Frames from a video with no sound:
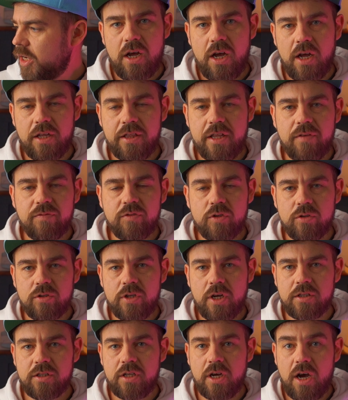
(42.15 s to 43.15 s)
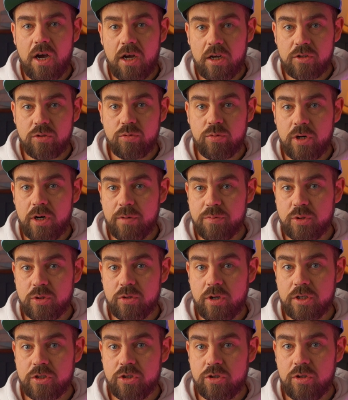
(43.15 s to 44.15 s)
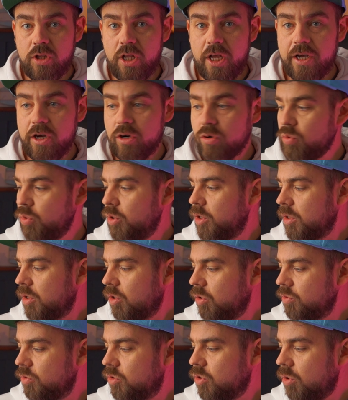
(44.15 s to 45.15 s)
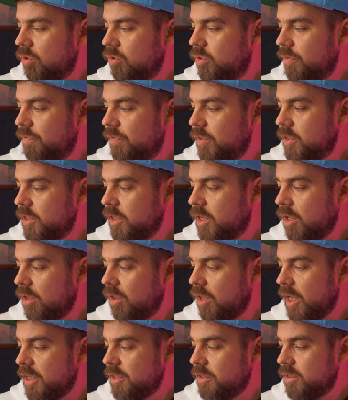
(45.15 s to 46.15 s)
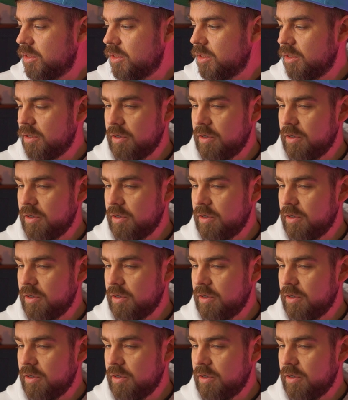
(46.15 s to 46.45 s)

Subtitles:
and after that the hardware abstraction layer will control the physical LEDs.